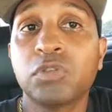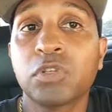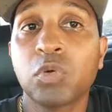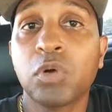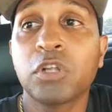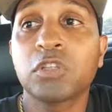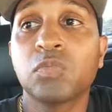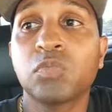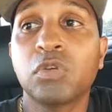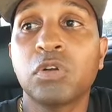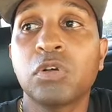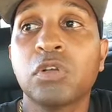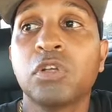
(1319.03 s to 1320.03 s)
in the quantum
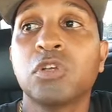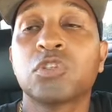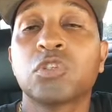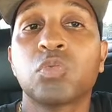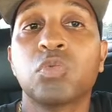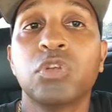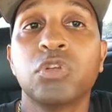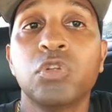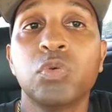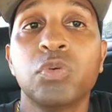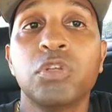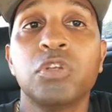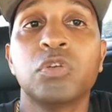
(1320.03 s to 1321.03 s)
world. So what you're
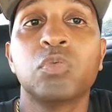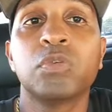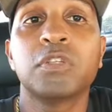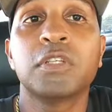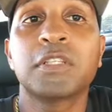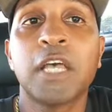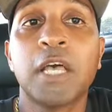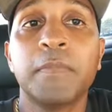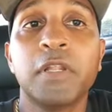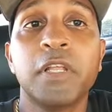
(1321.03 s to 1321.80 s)
doing, the time